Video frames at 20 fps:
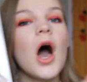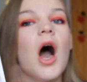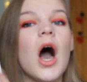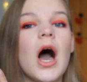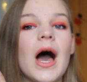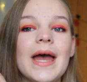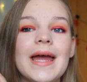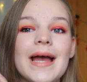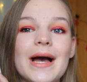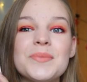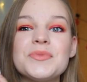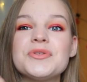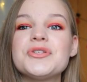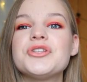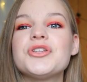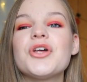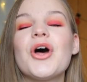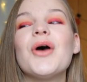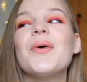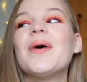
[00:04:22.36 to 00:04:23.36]
I am
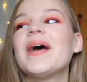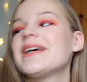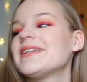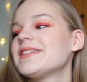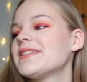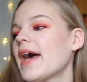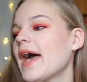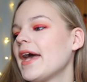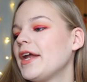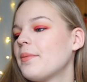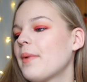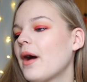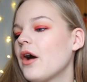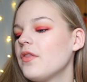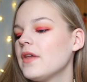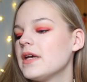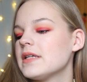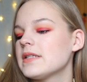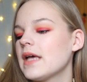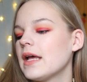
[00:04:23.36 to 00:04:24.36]
so excited
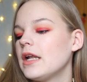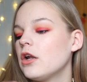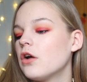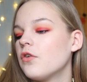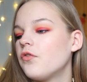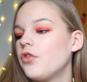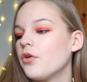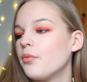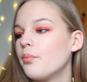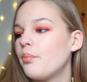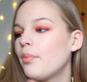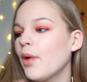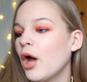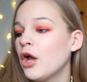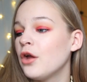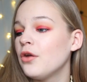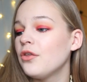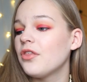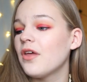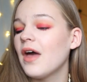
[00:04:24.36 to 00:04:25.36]
about this. I love them
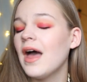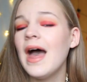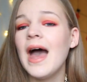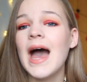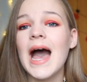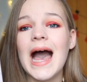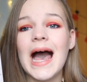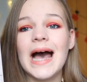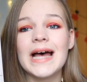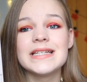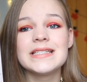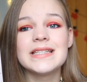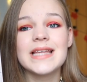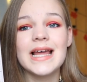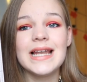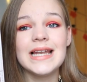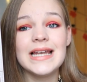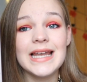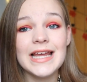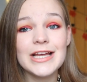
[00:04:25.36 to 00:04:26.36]
both and
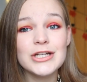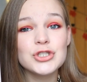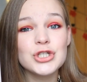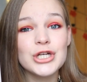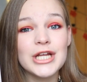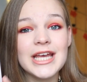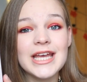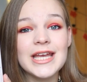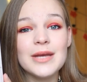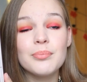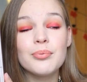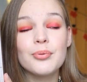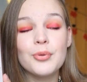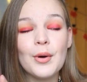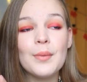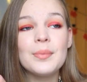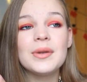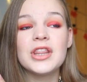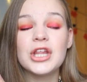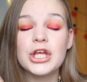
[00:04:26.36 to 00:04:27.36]
they're literally
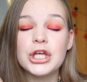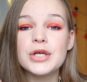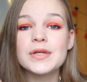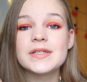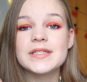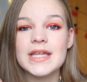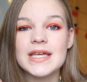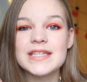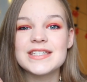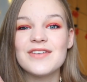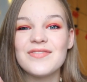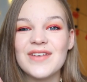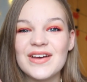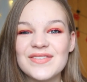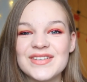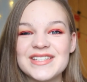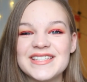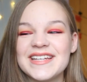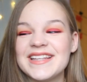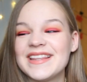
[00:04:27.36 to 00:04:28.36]
probably the cutest things I've
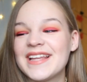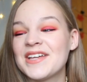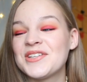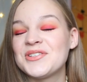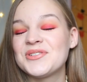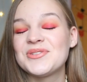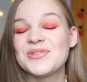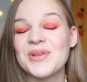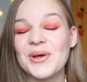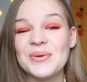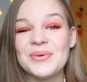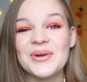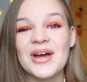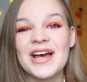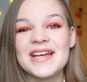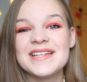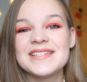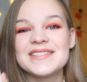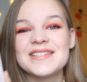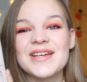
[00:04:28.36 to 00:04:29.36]
ever seen. They're so
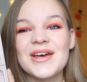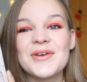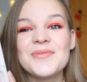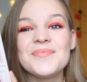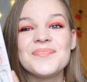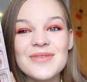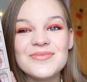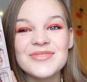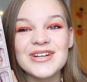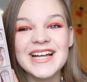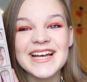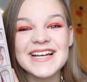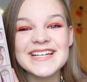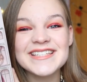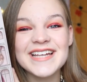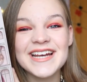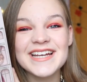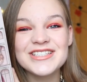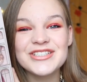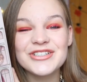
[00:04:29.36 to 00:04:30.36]
nice, so I'm really
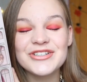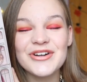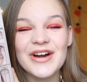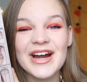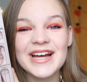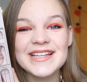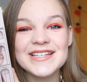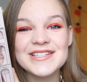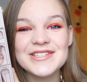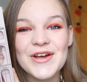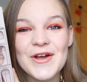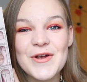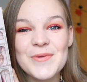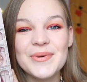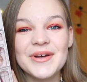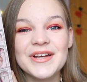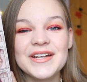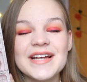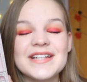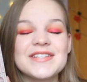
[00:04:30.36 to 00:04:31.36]
excited to crack this
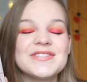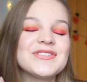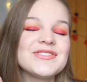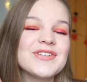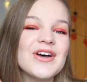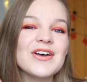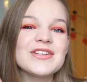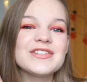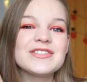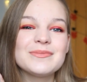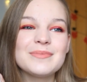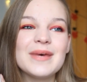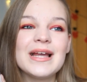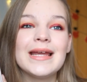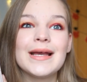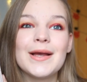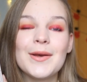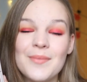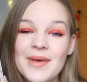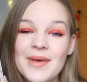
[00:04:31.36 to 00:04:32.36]
open and start smelling